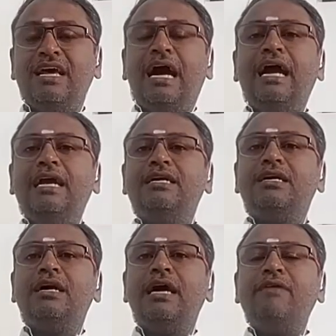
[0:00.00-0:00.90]
And
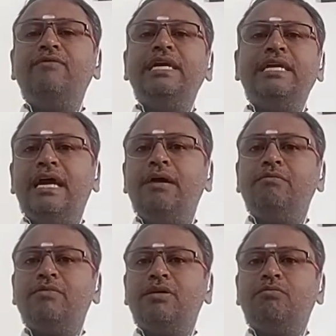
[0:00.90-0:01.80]
every
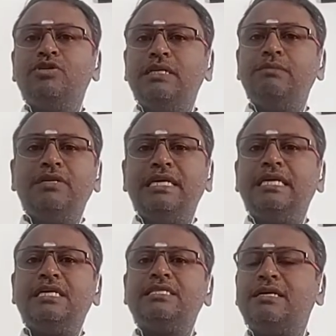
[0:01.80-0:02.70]
time the Muslim
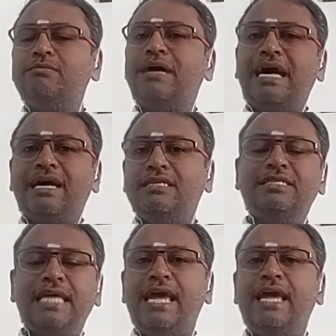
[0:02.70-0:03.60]
leaders come back and
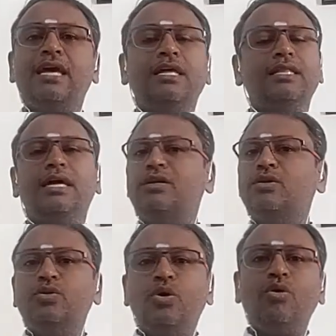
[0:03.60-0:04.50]
say that
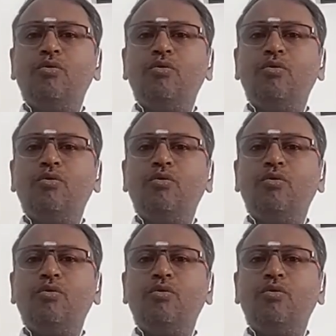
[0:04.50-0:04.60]
no,